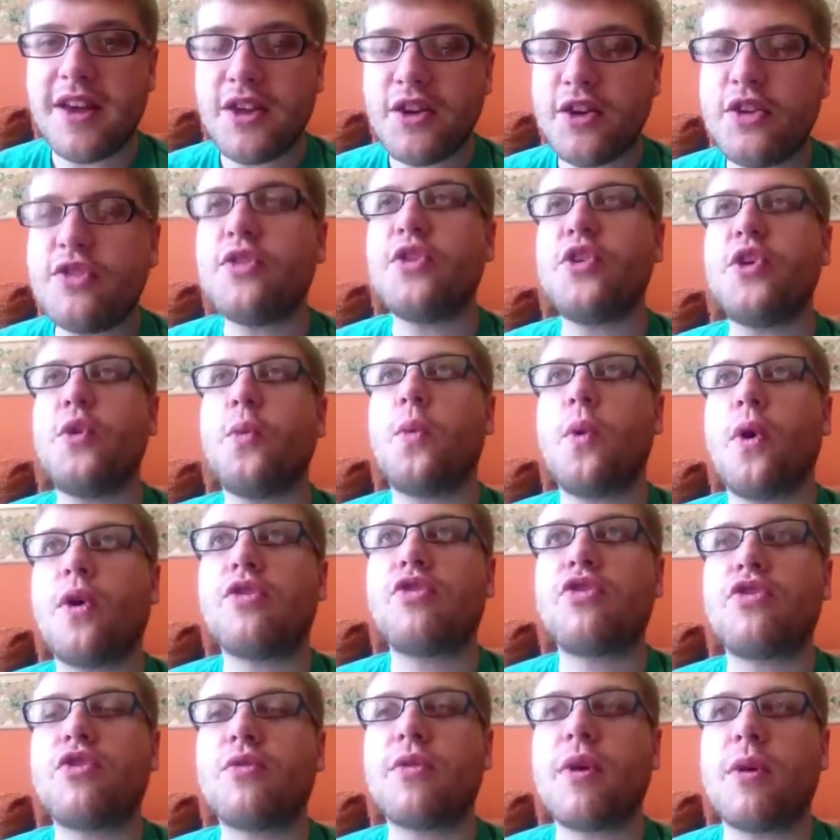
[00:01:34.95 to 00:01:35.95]
You don't know
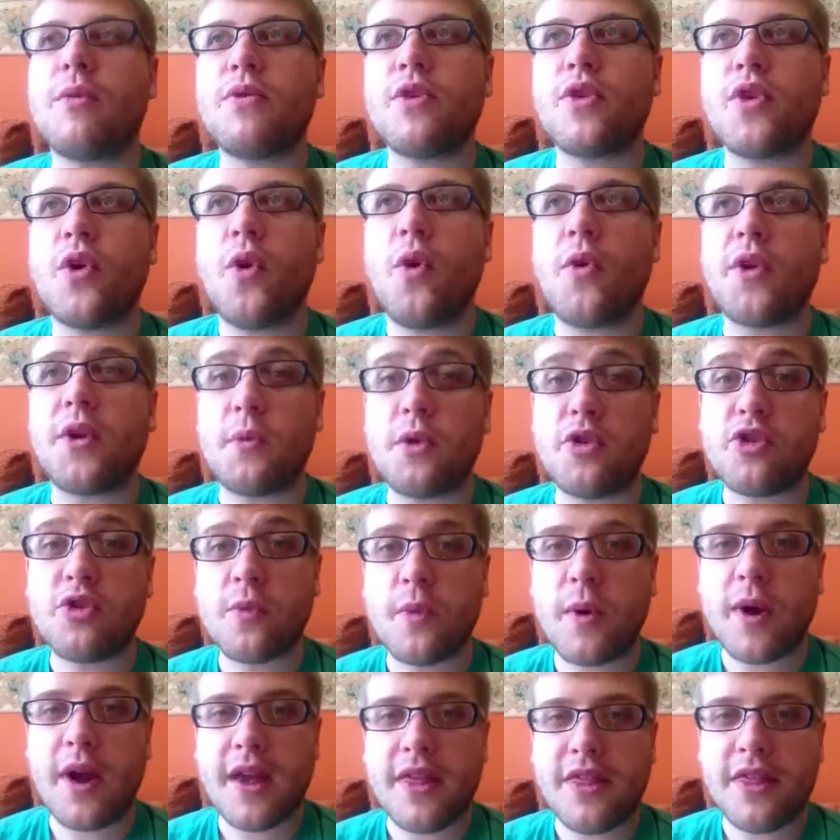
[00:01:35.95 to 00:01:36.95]
what's around the corner, which is
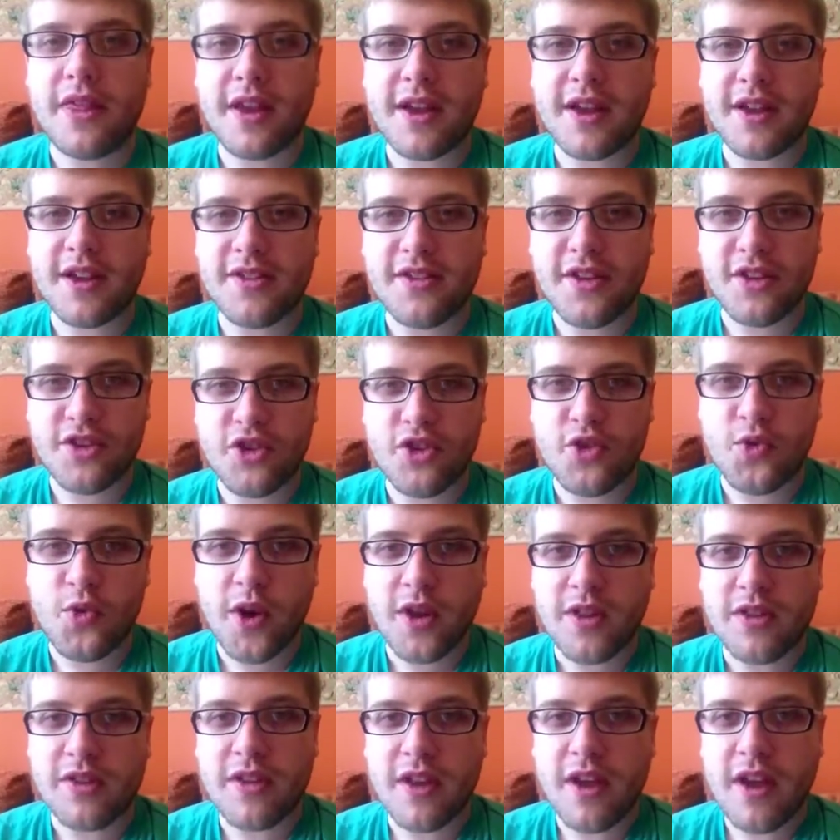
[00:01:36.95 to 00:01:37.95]
why I think it's such a
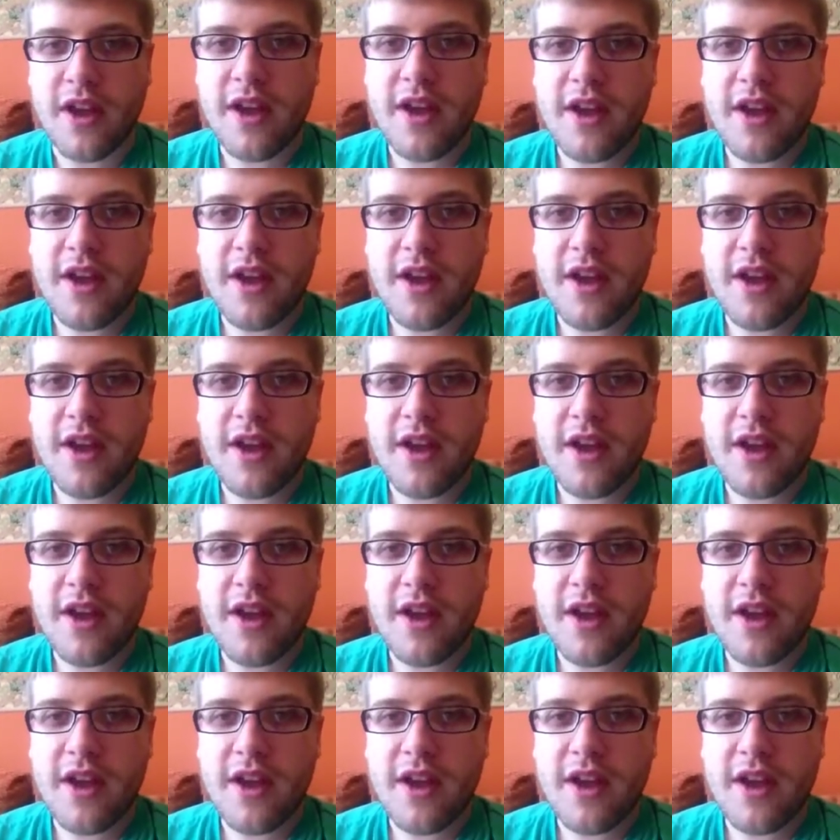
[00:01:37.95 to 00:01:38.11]
great.